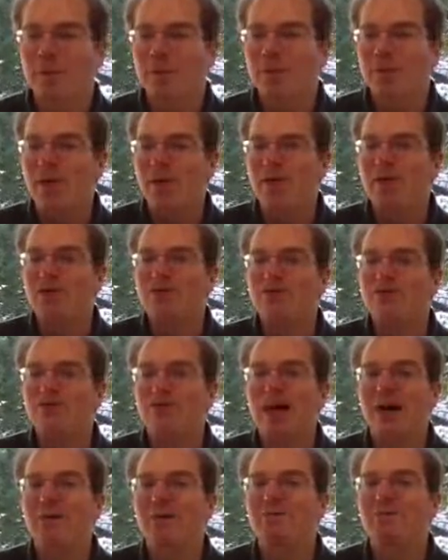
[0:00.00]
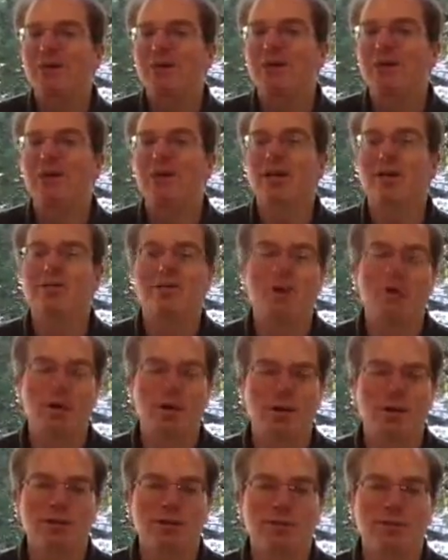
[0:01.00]
But then there's the flammability
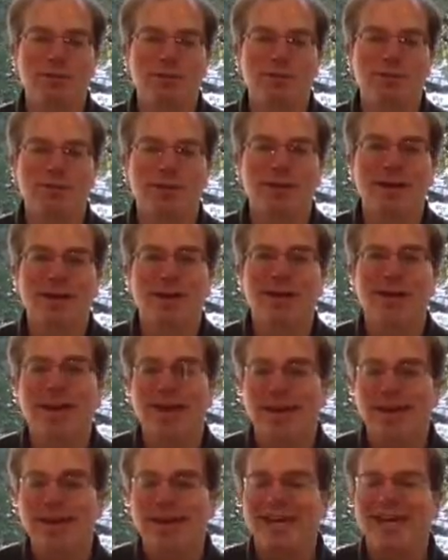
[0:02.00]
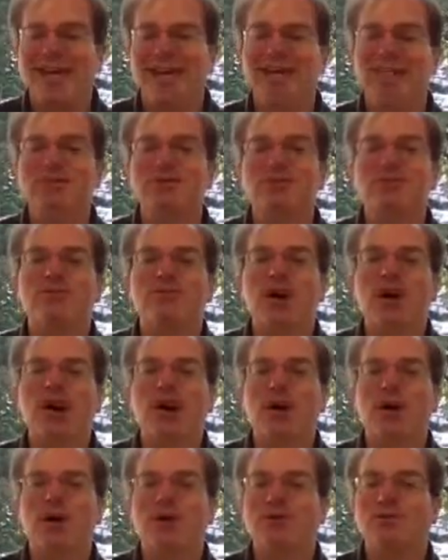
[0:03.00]
component. It is
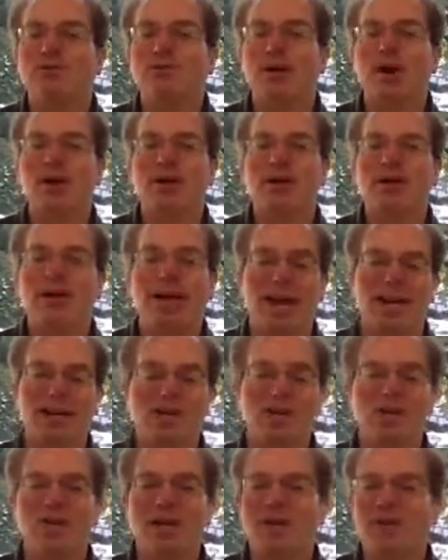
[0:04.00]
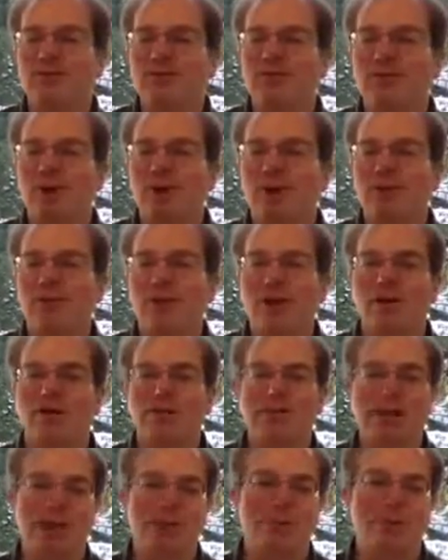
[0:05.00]
very, very dangerous and very, very
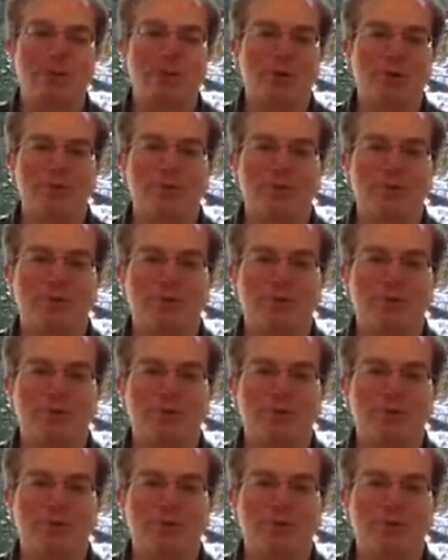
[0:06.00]
flammable.